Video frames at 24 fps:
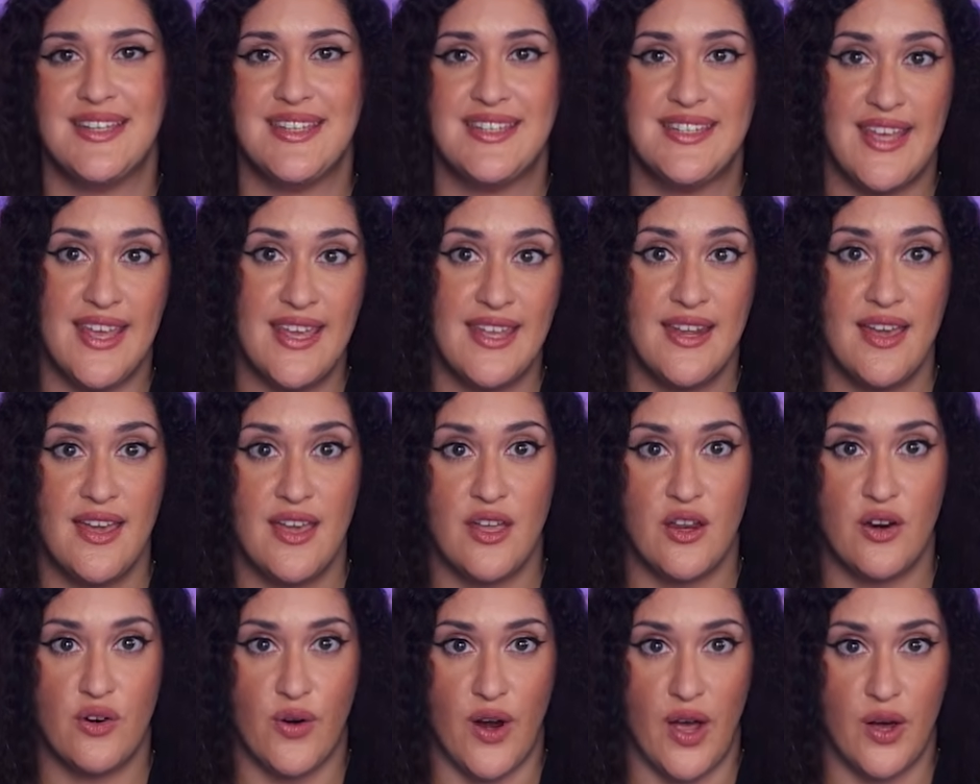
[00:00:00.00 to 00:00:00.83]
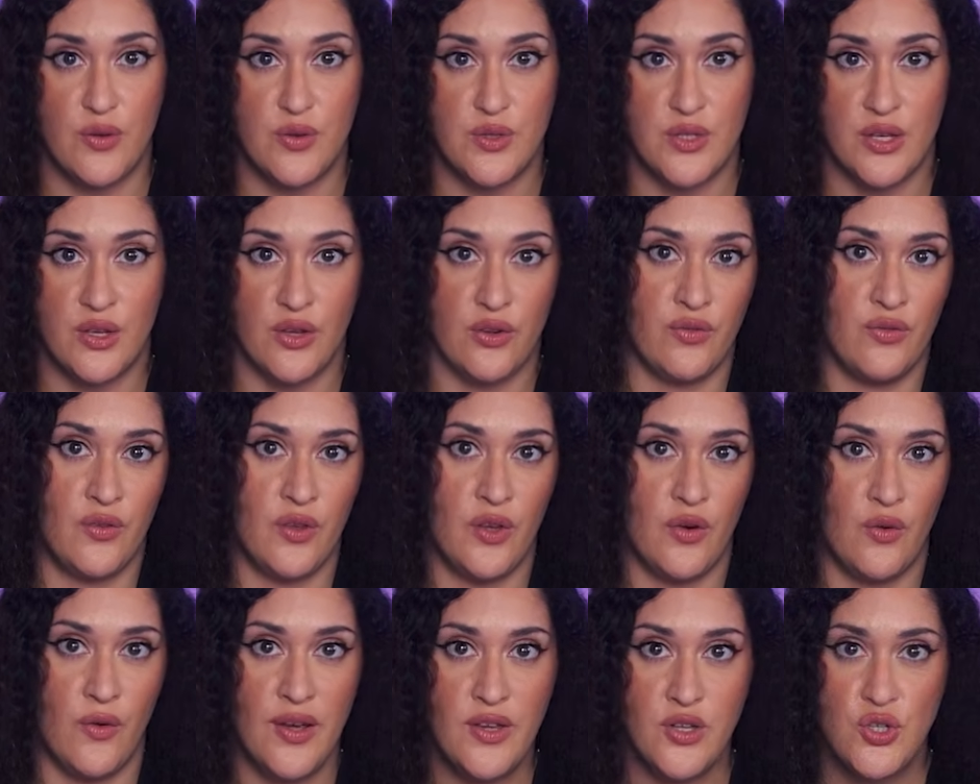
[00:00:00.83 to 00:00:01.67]
data and grounding
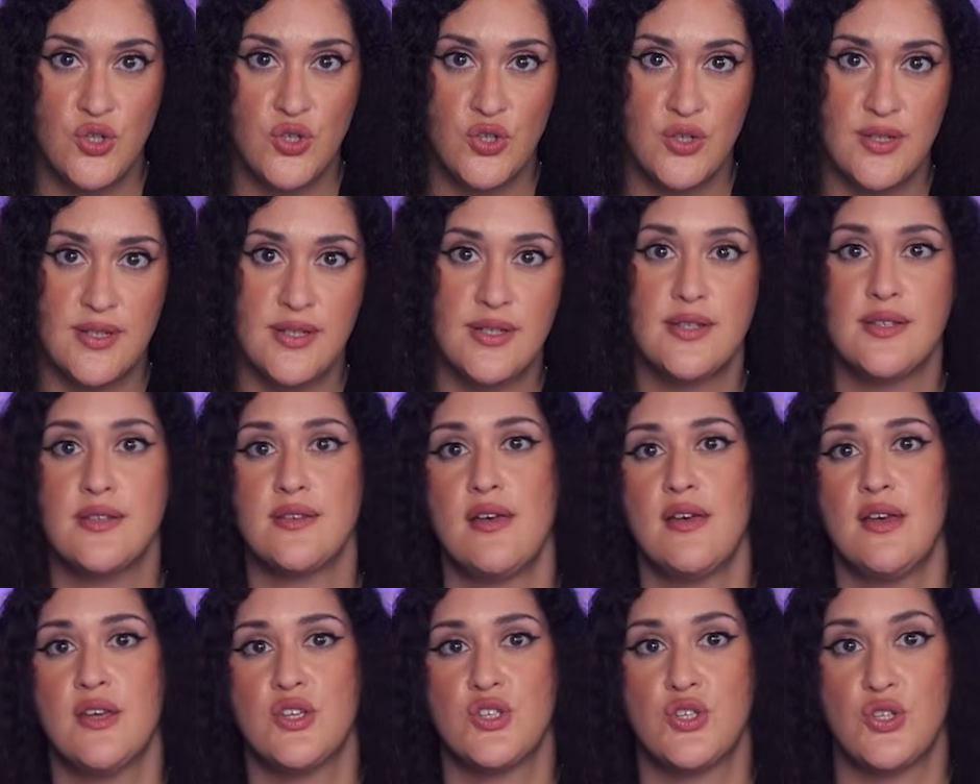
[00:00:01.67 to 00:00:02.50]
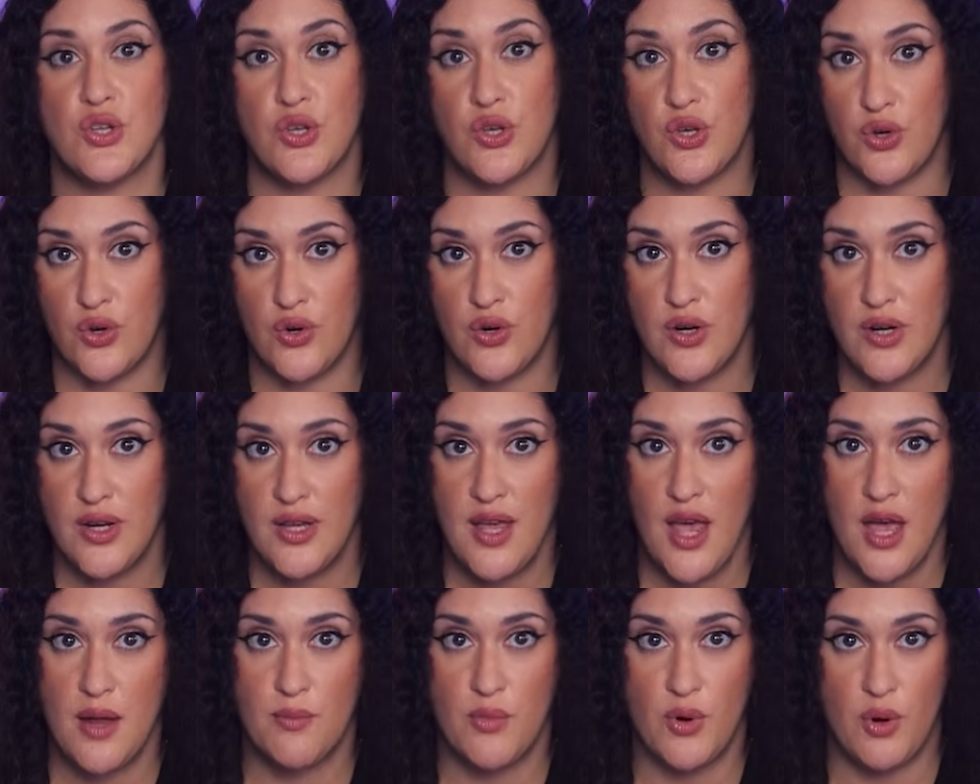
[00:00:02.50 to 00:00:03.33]
configurations,
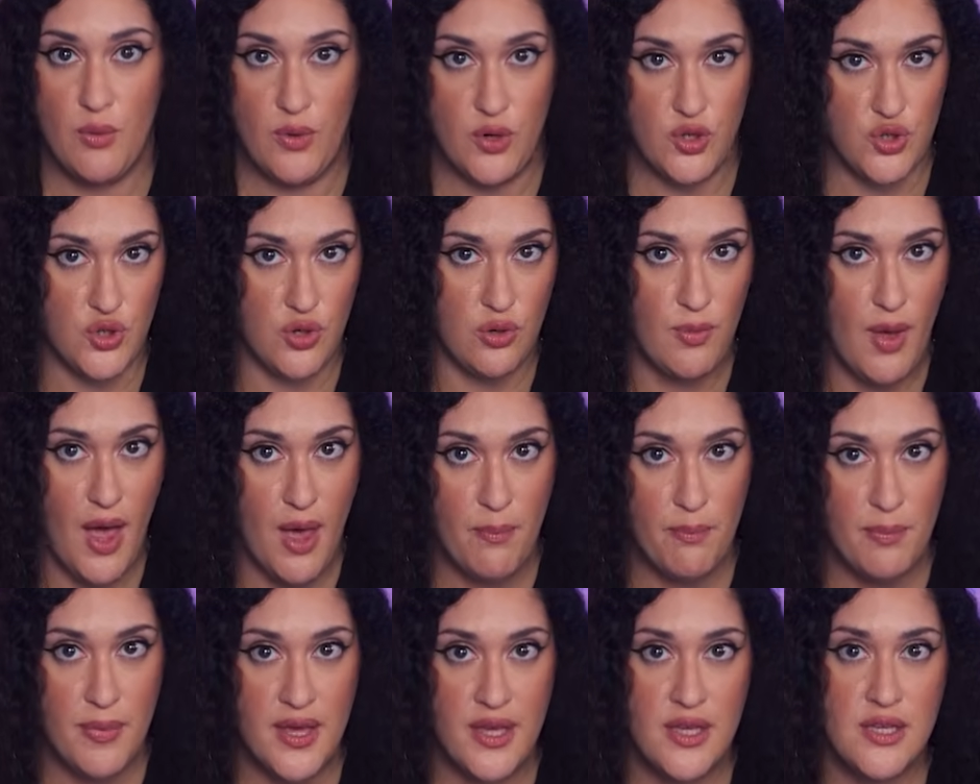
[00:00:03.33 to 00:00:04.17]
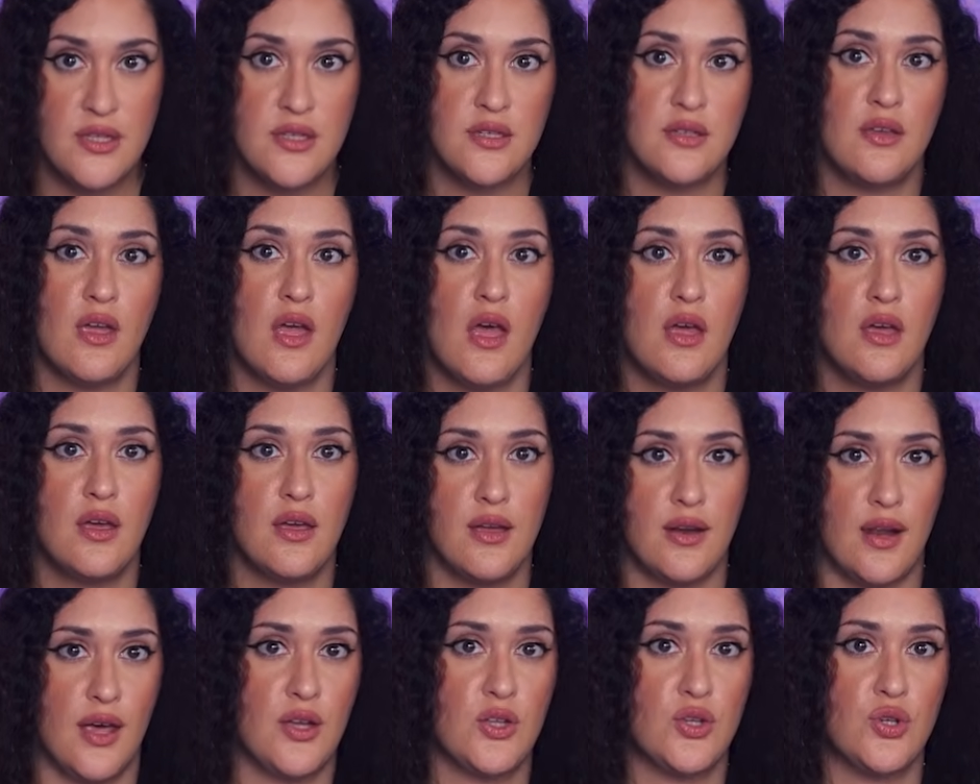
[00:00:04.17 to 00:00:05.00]
security and permission mappings,
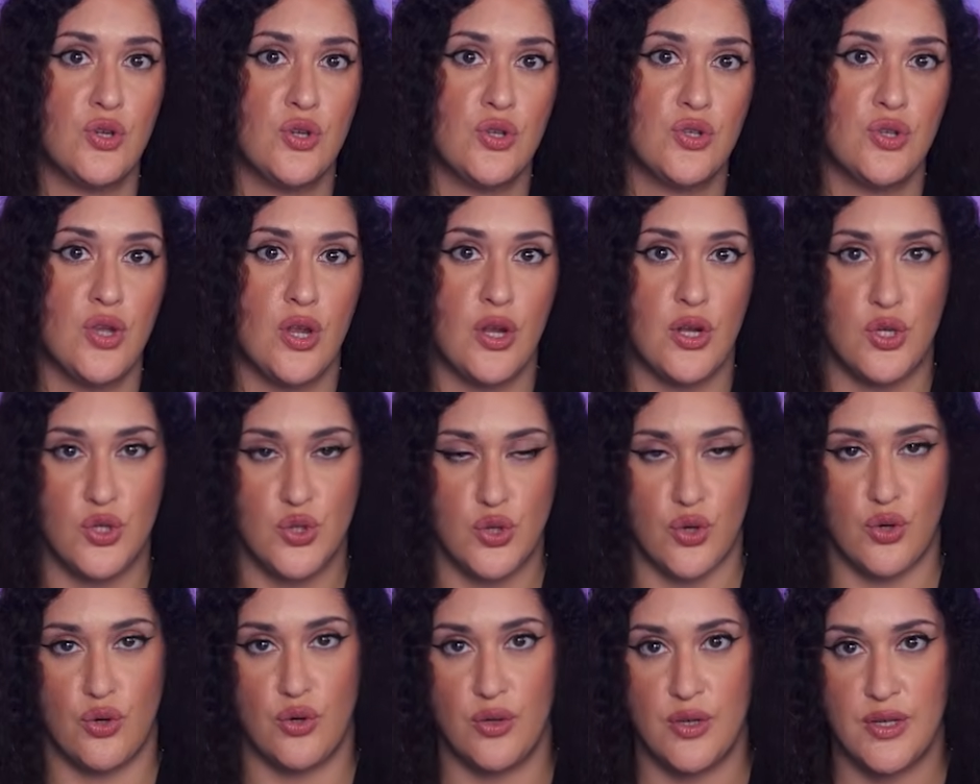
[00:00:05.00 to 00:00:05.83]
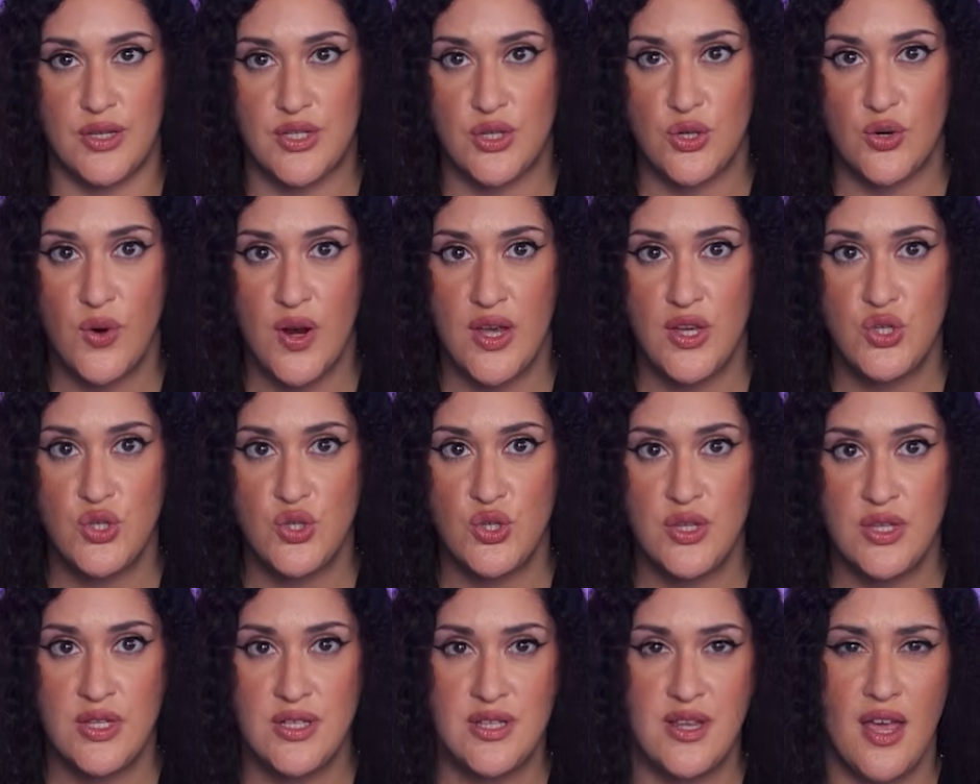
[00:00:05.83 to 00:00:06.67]
connectors and external
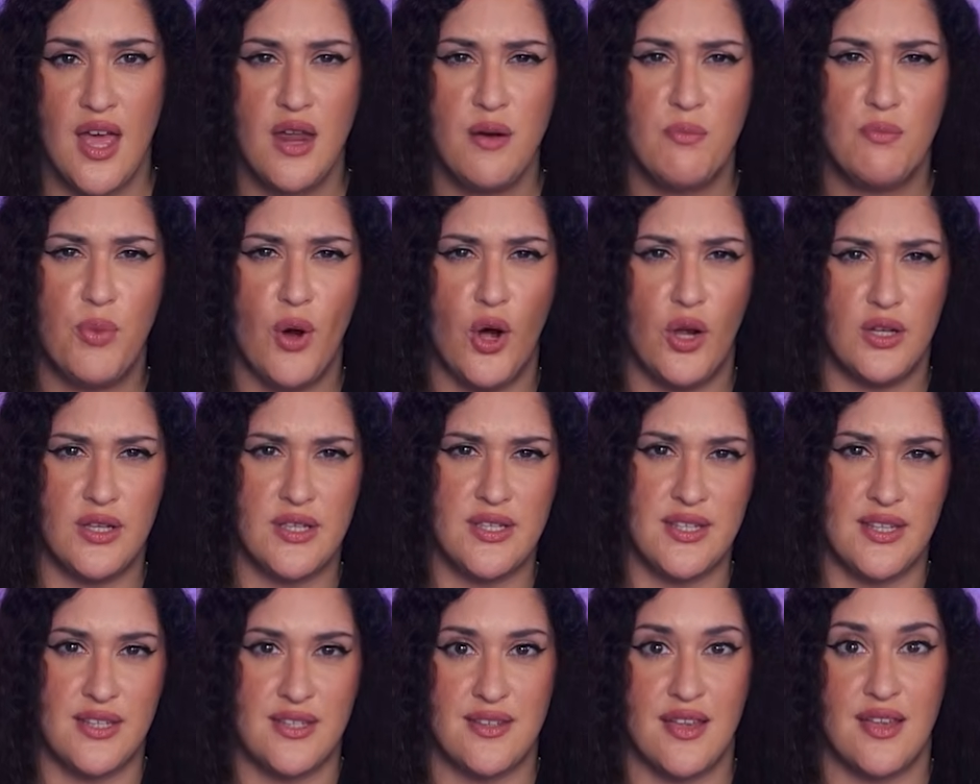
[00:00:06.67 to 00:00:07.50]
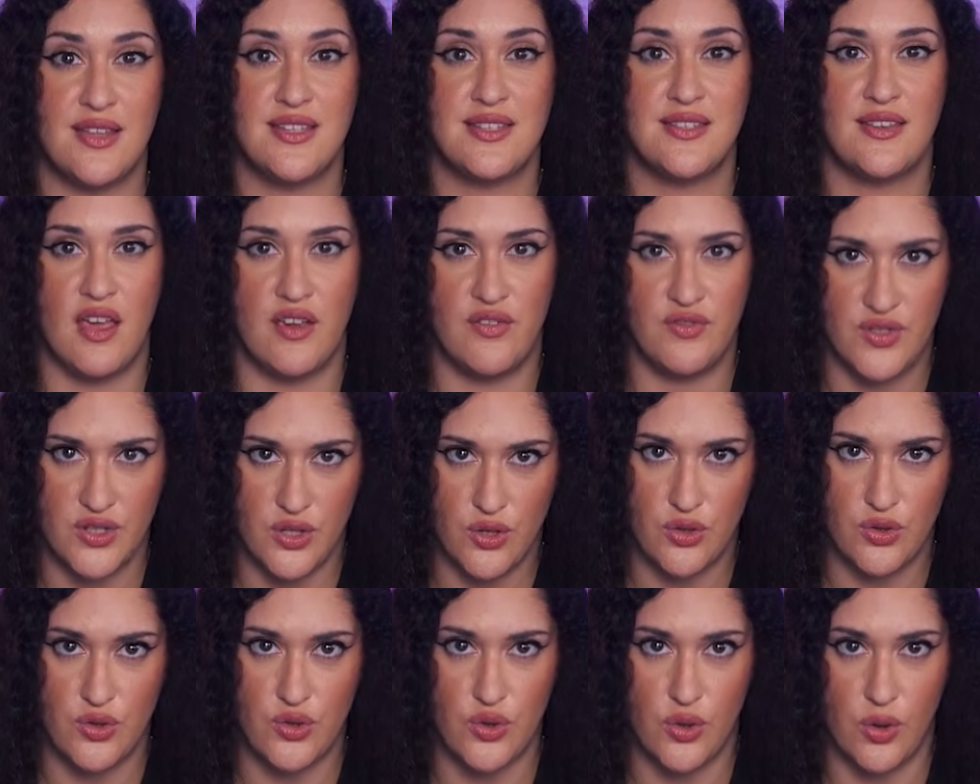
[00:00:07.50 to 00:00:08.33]
integrations, and policies and safety
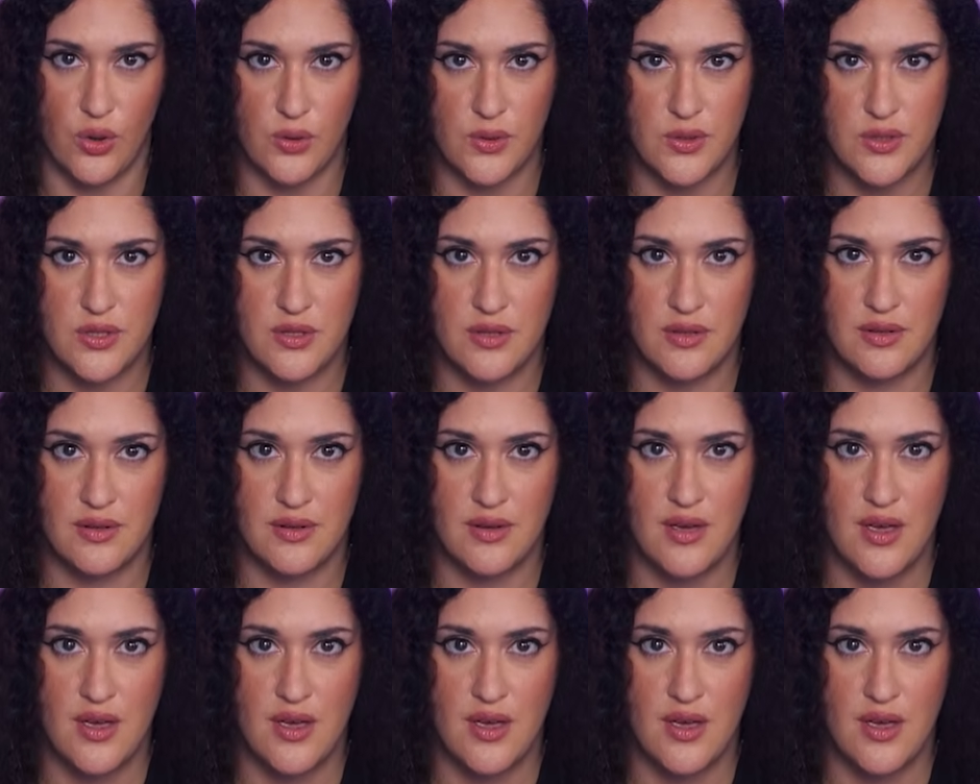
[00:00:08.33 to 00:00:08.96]
controls.